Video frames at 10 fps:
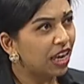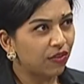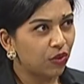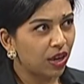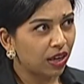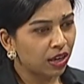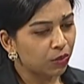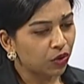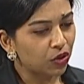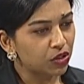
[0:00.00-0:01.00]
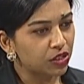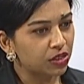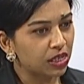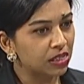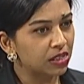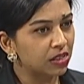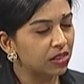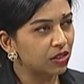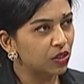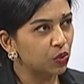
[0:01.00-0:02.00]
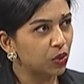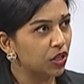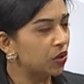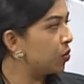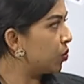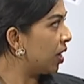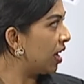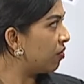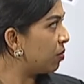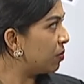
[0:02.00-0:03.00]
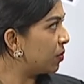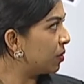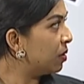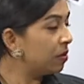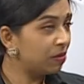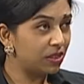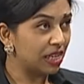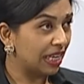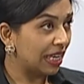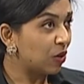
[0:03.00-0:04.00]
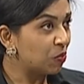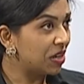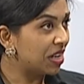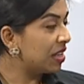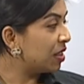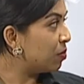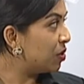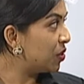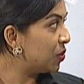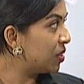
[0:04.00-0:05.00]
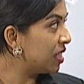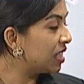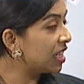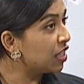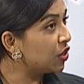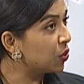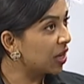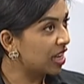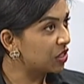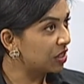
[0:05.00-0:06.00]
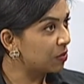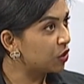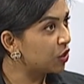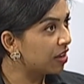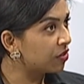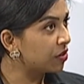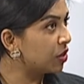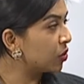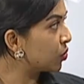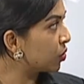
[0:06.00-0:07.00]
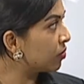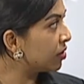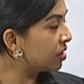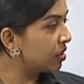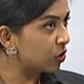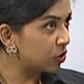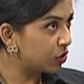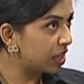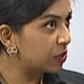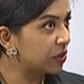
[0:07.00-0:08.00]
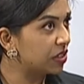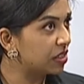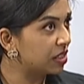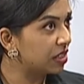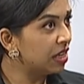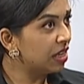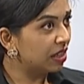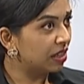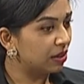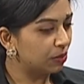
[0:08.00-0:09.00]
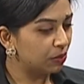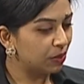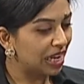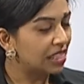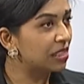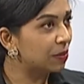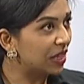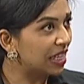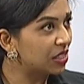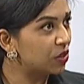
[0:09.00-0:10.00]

have you come across instances where you have people taking out money and then misusing it, and then you catch them? Do you have, solvency or transparency plans in place